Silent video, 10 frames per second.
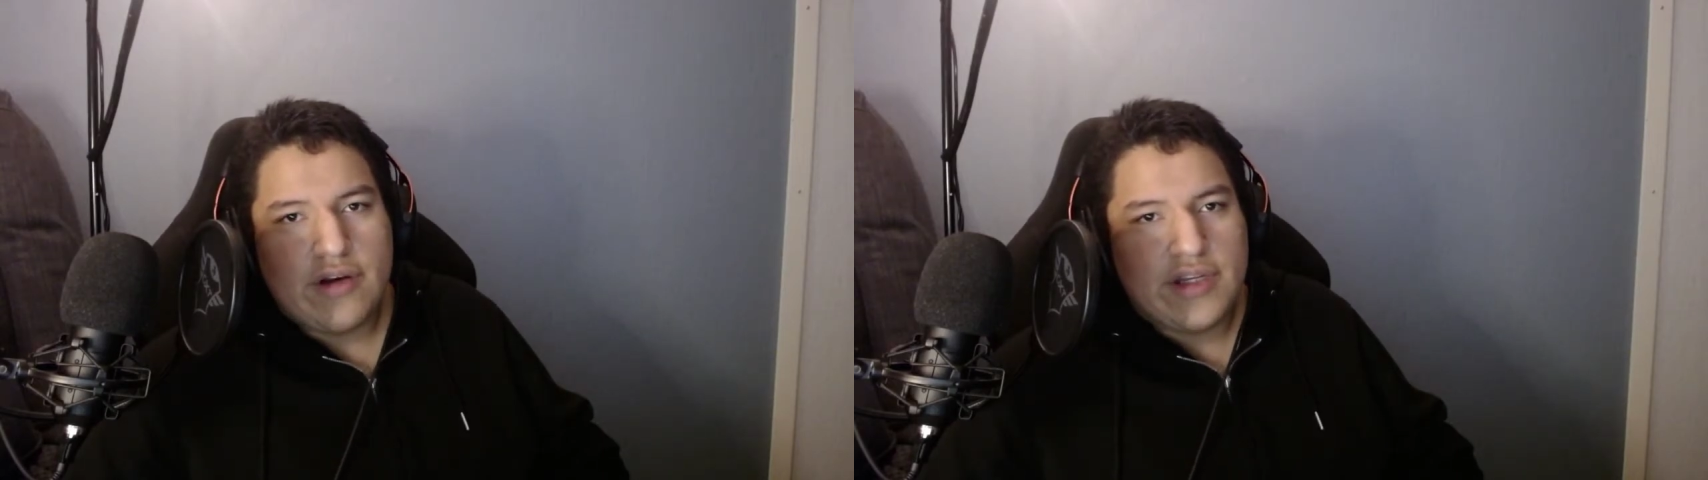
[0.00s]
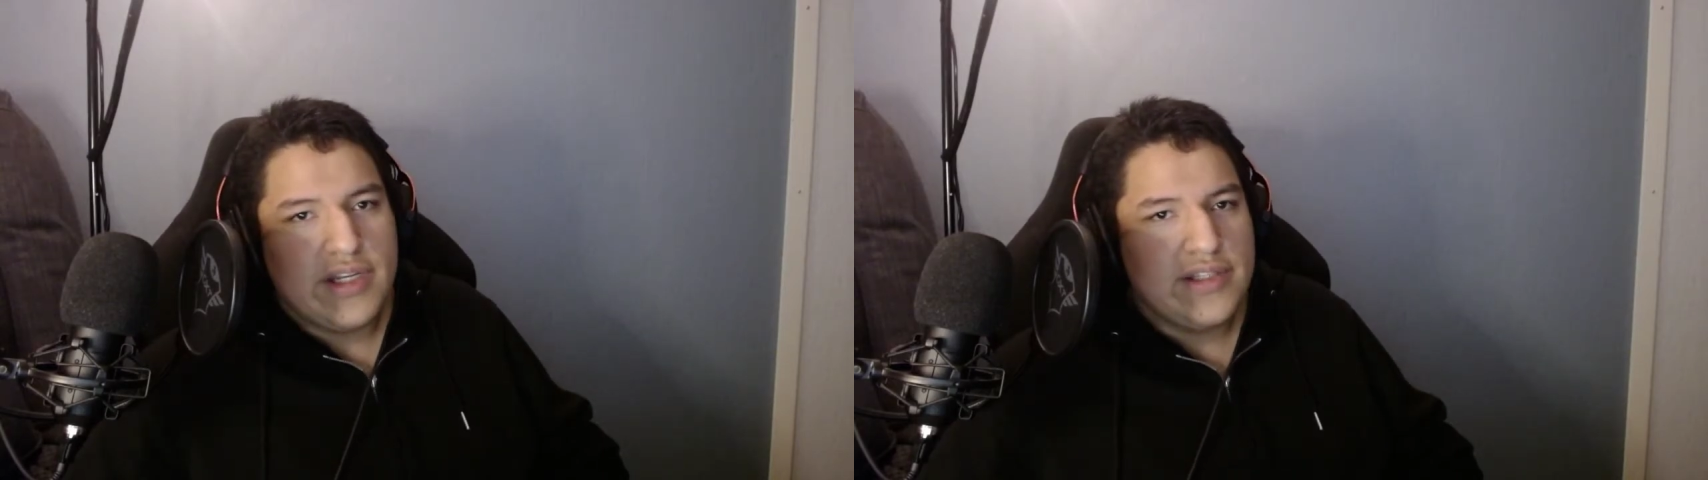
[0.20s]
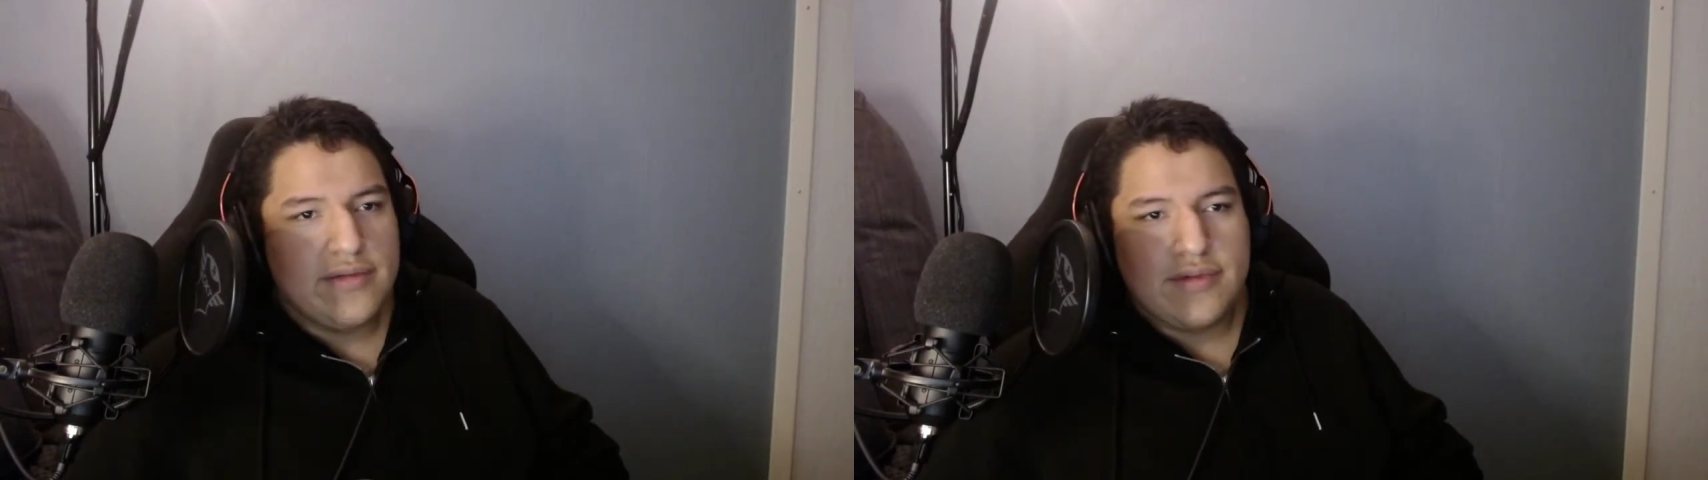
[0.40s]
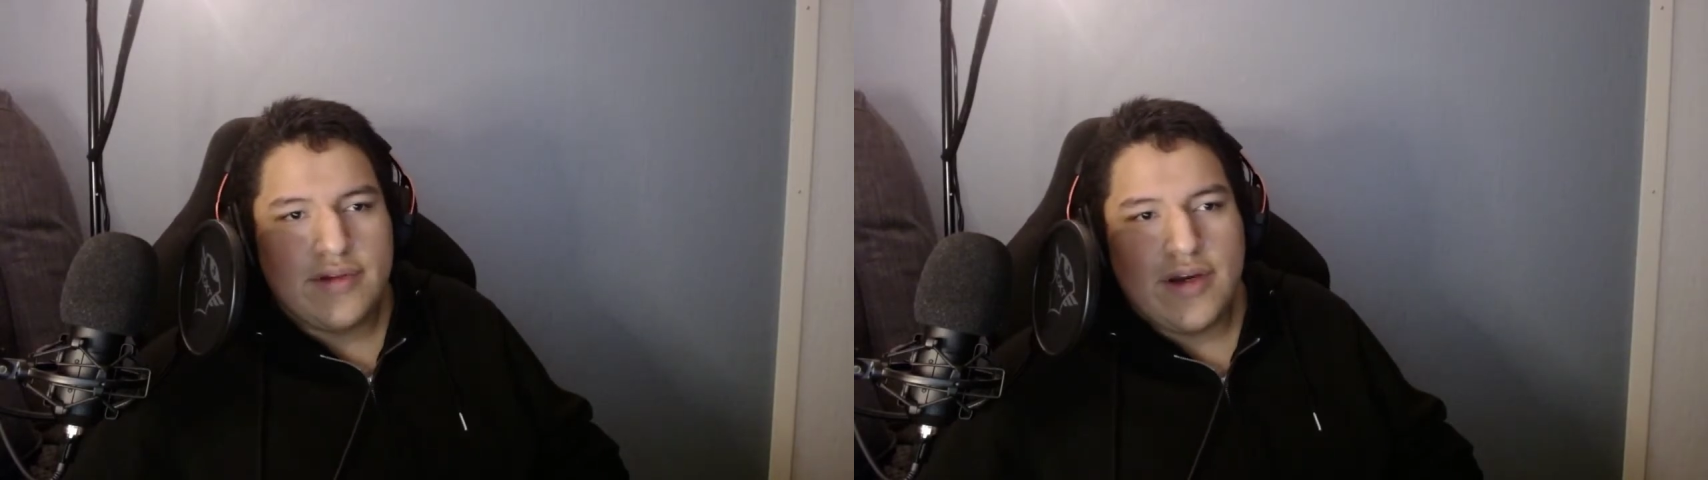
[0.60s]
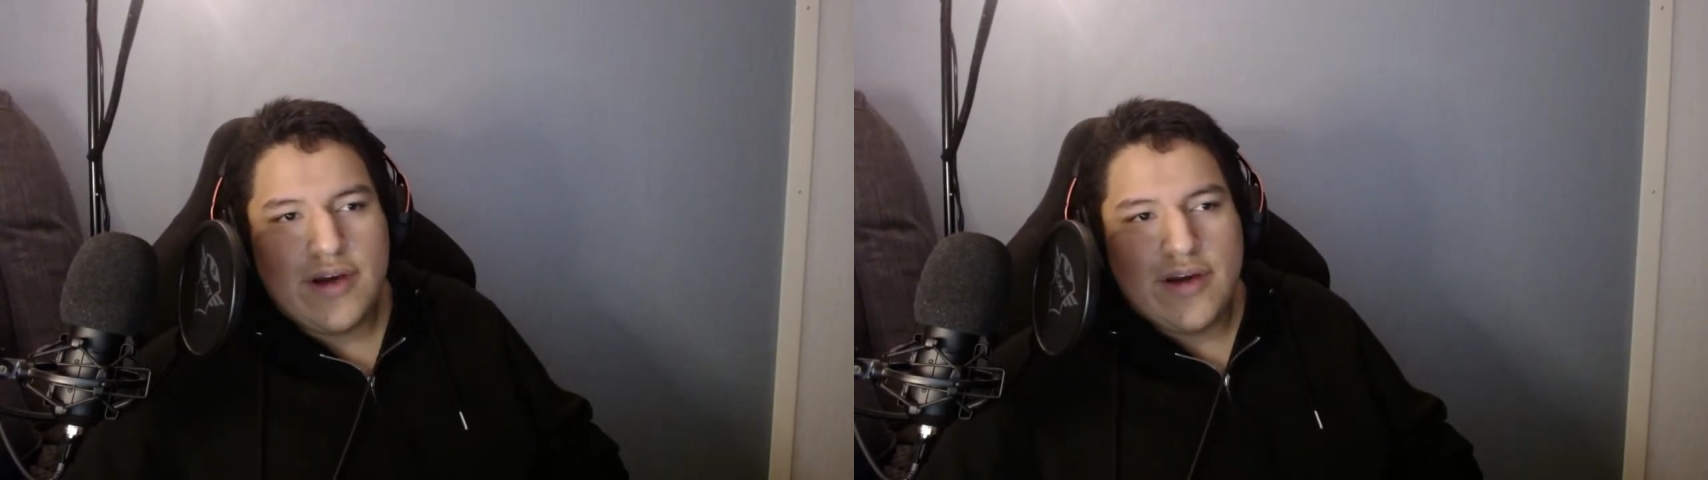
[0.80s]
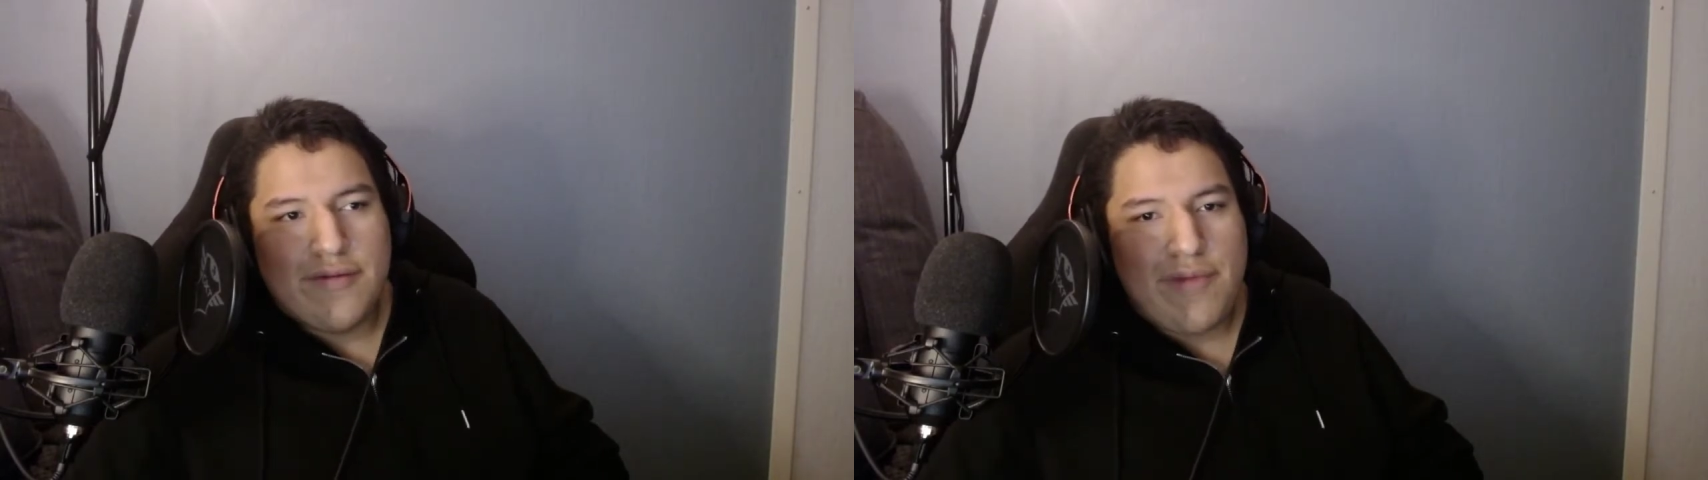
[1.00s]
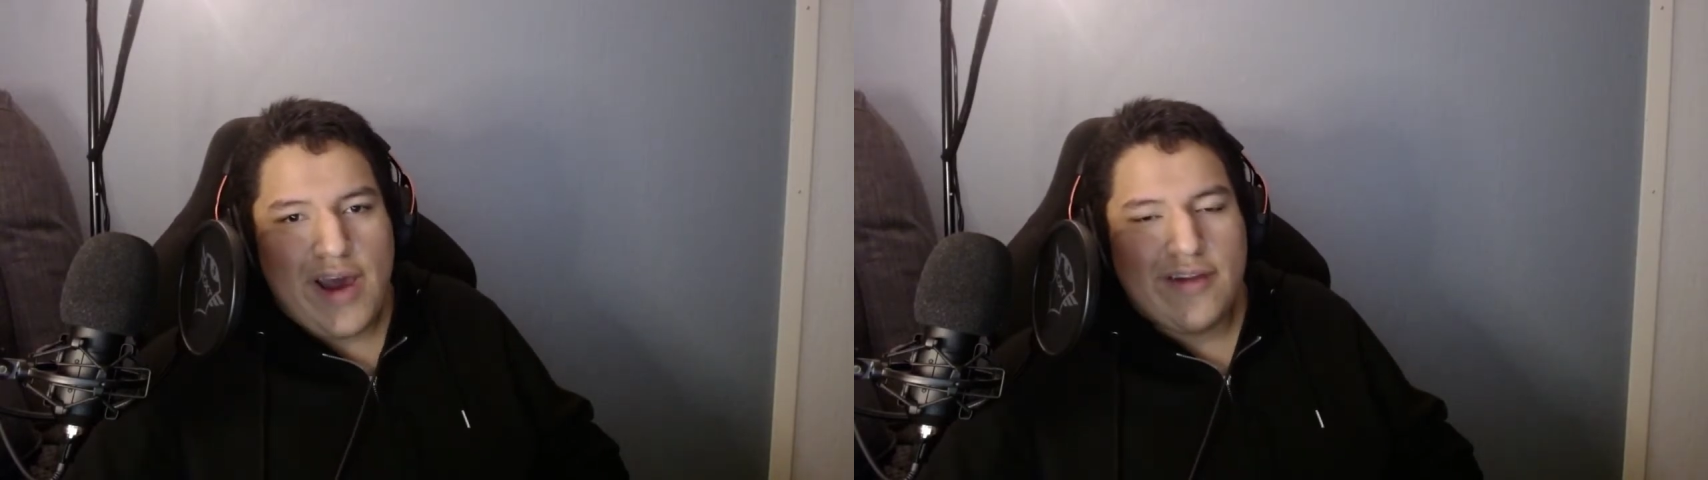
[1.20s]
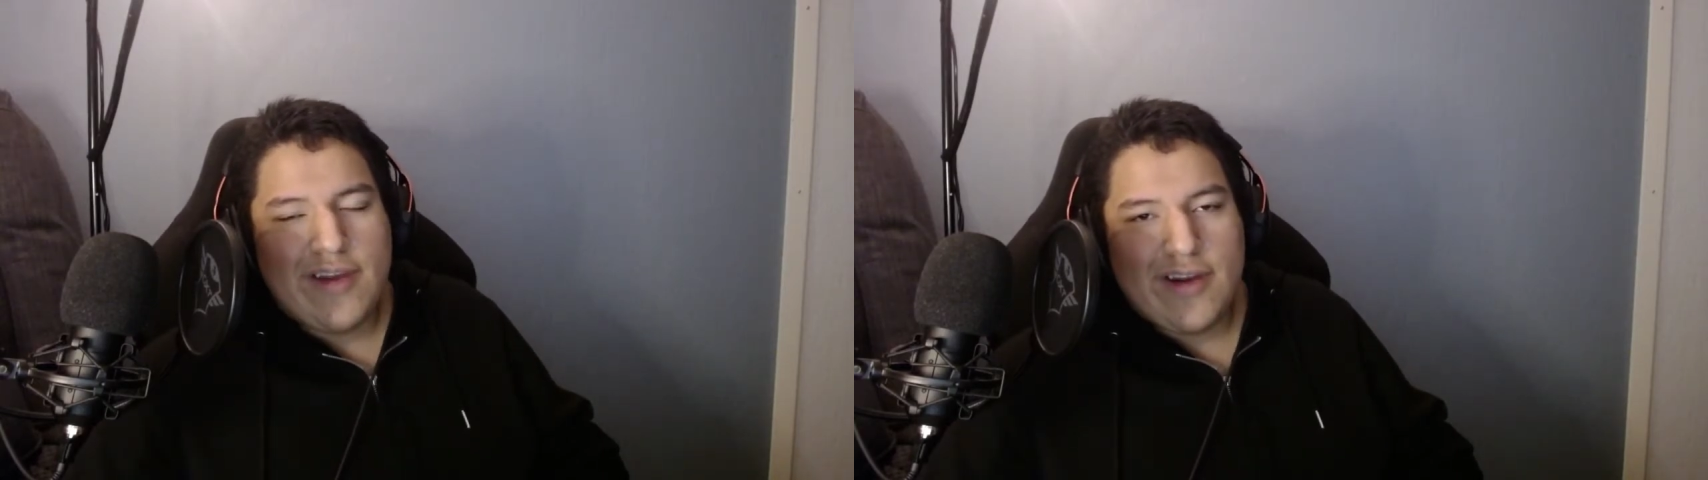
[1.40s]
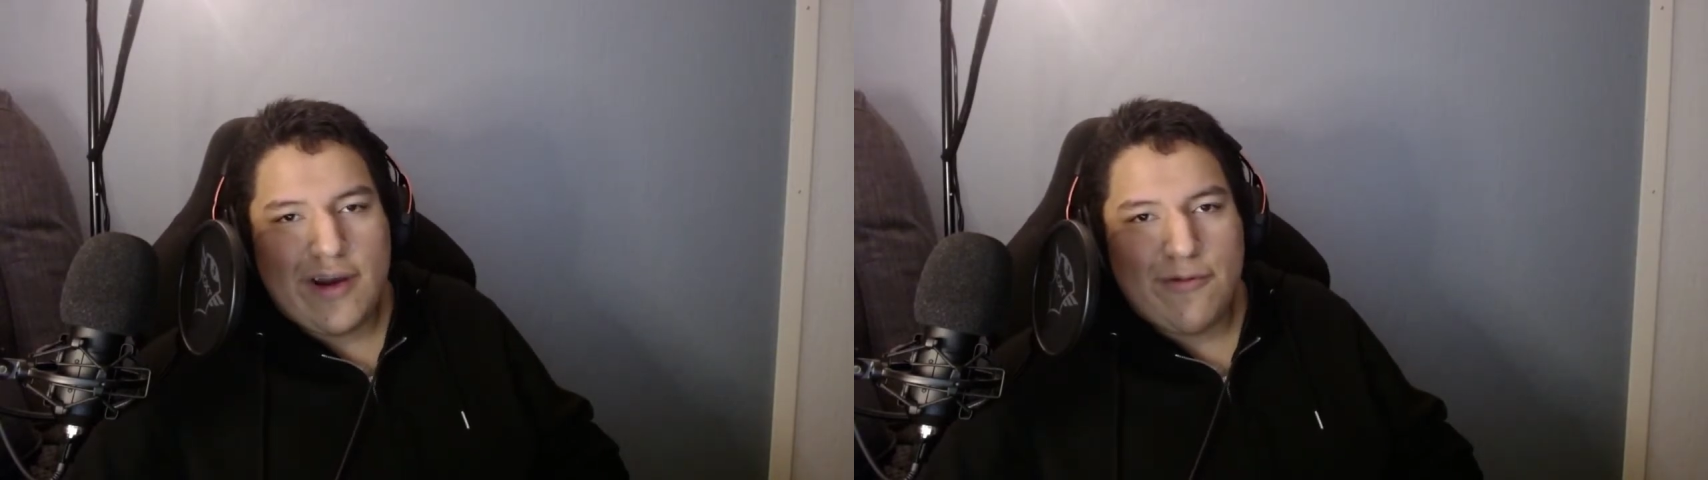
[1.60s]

I didn't back then I